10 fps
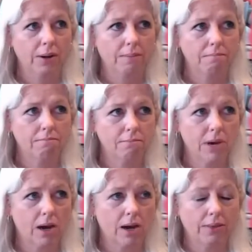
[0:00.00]

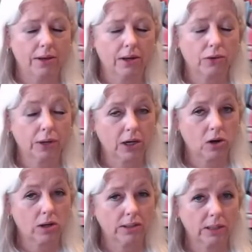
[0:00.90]
the Cricut
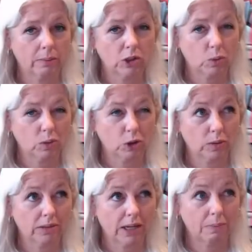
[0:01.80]
Card Summit, which
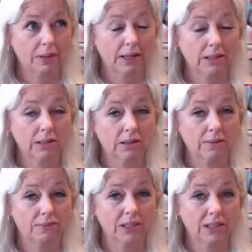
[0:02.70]
will take place the
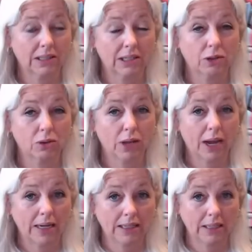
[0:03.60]
16th to the
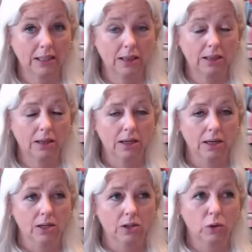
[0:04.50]
18th.
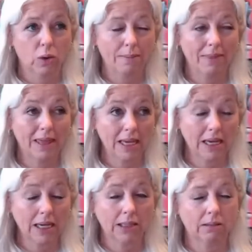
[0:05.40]
So I'm
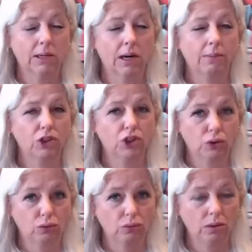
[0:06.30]
thinking sometime in
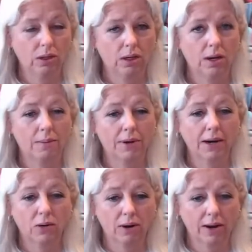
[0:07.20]
June, but
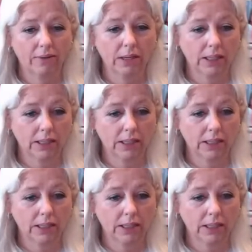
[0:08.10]
I don't have the dates